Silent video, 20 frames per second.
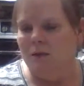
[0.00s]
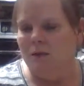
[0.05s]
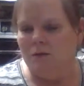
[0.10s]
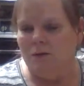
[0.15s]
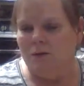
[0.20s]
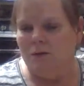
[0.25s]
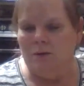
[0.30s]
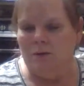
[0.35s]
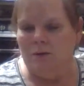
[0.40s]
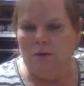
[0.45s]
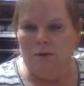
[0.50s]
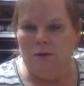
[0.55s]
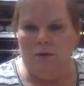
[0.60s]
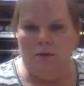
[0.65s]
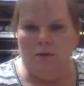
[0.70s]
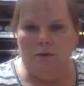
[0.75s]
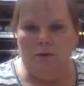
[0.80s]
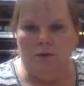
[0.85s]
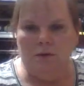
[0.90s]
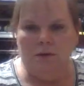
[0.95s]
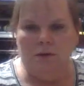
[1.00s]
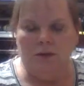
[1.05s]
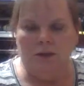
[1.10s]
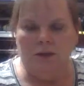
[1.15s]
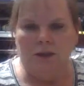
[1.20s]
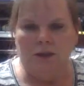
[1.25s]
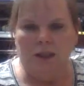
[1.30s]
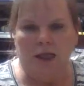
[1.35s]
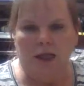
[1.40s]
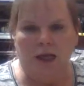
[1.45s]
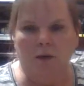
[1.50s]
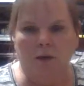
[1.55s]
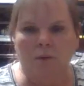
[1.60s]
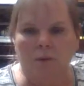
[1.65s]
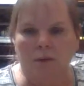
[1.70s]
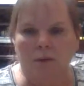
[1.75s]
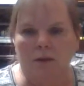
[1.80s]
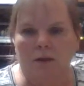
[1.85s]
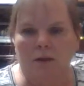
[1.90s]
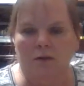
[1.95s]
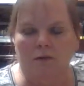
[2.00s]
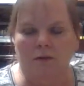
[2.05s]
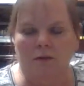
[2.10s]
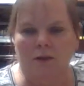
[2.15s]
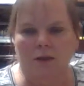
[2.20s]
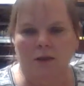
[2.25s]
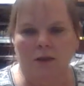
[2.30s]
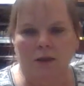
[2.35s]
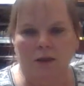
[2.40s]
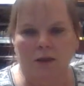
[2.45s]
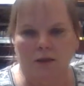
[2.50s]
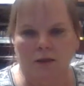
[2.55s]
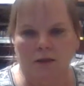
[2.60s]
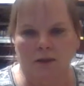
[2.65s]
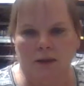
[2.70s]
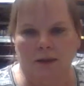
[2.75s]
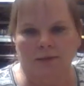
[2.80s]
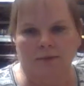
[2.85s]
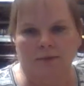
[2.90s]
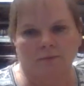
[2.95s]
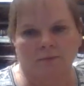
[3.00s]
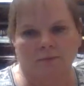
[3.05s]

So we will chat whenever the chicken is done.